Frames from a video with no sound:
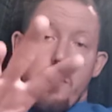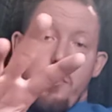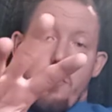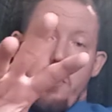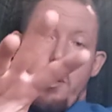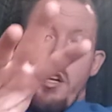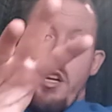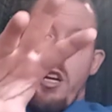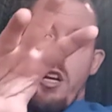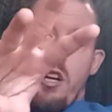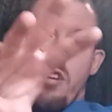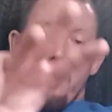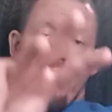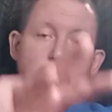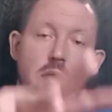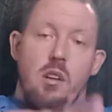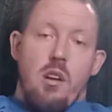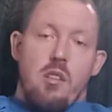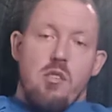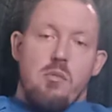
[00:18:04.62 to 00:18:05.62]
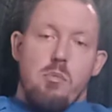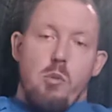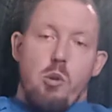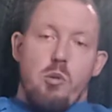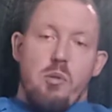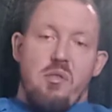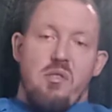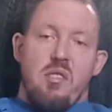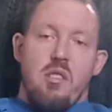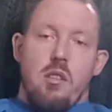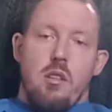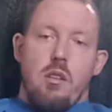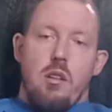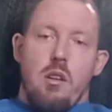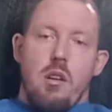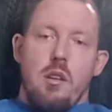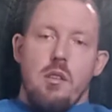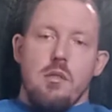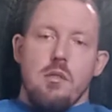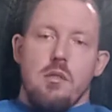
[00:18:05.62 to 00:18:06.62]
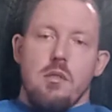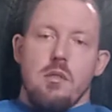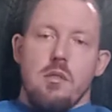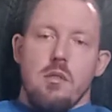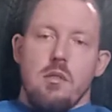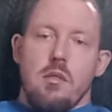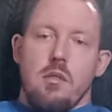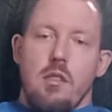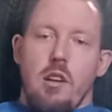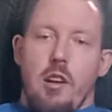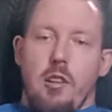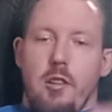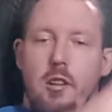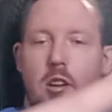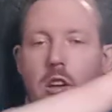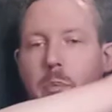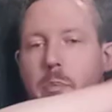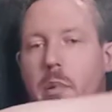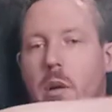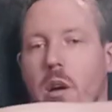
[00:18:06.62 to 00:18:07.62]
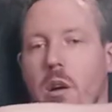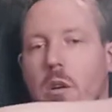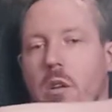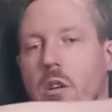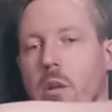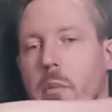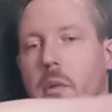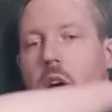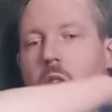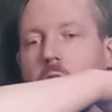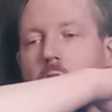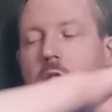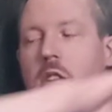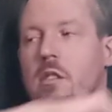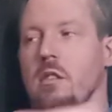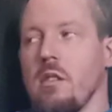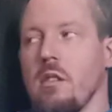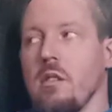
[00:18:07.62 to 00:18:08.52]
3 years of not smoking cigarettes. Another pat on the back.